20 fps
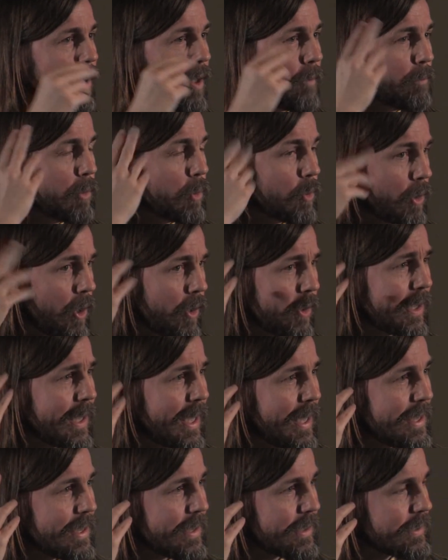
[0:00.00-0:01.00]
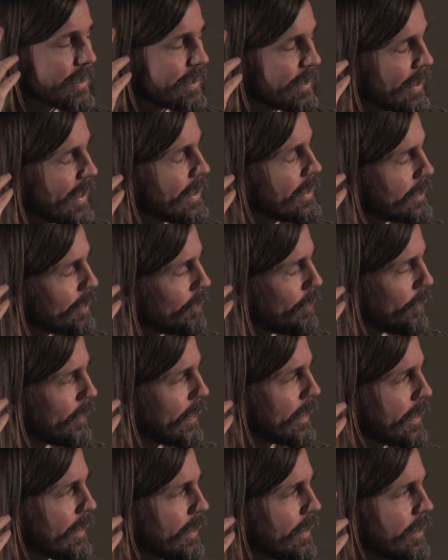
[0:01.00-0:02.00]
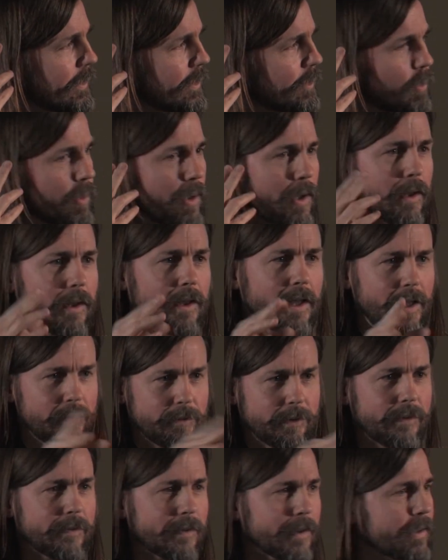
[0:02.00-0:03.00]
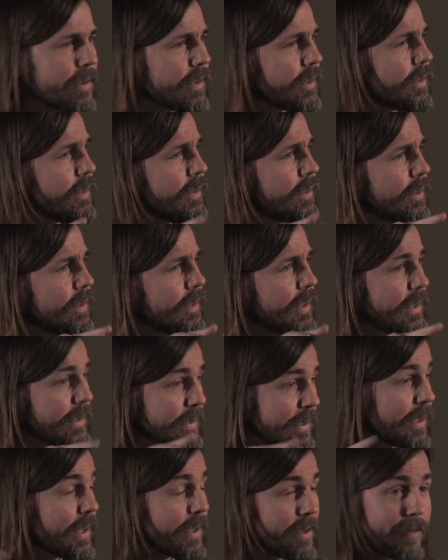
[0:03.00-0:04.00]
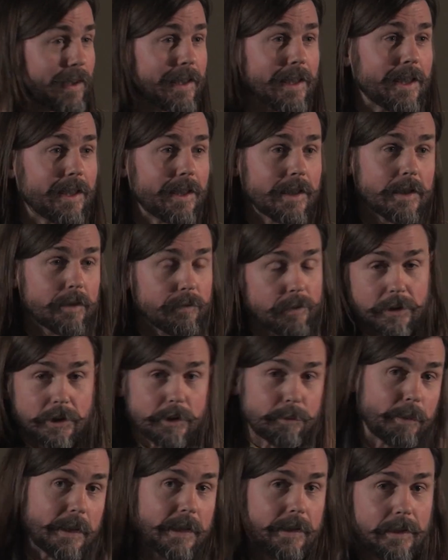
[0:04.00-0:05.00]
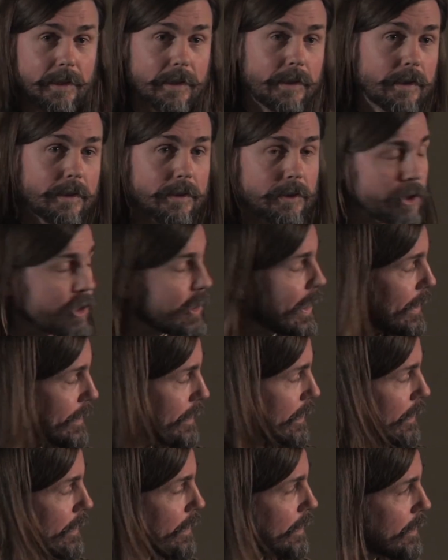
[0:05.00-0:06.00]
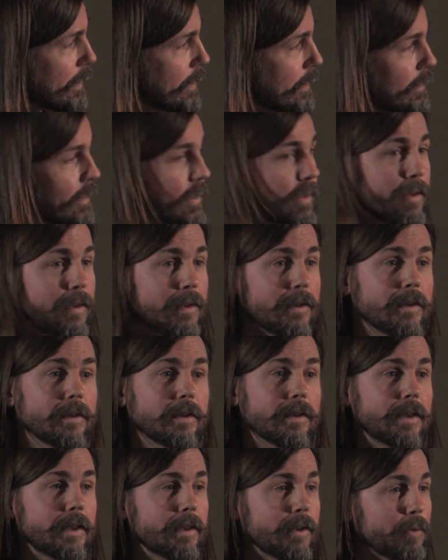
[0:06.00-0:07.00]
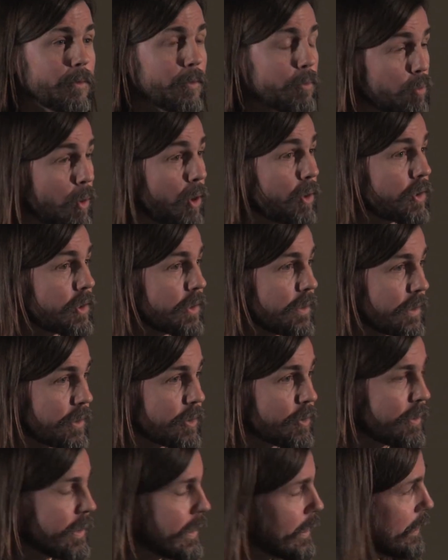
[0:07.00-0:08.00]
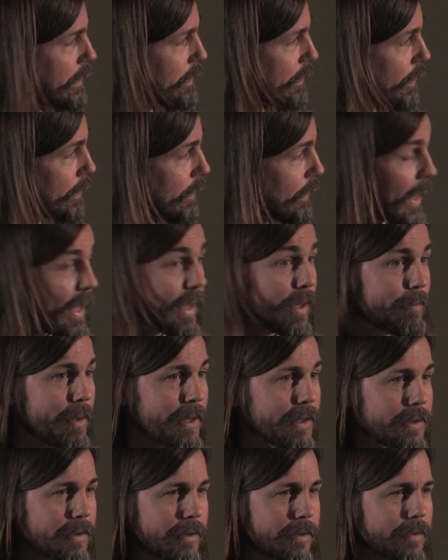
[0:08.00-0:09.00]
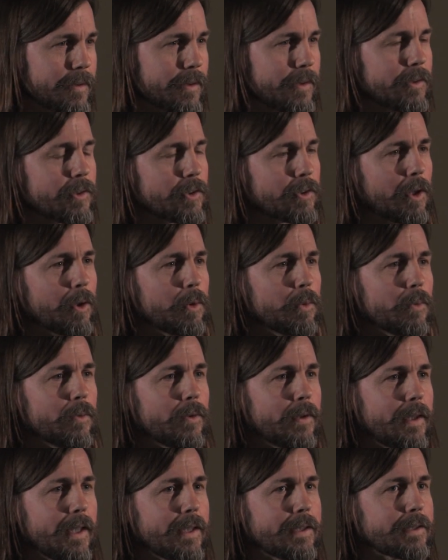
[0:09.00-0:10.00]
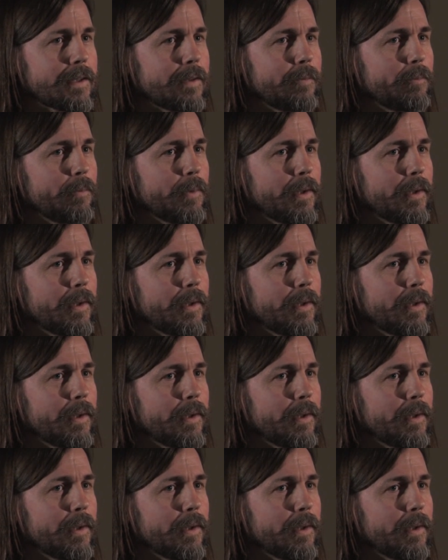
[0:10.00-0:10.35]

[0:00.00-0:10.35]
more archaic state of thinking where everything is kind of alive and speaking and chatting, and, you know, the rocks and the trees are animated. So it's a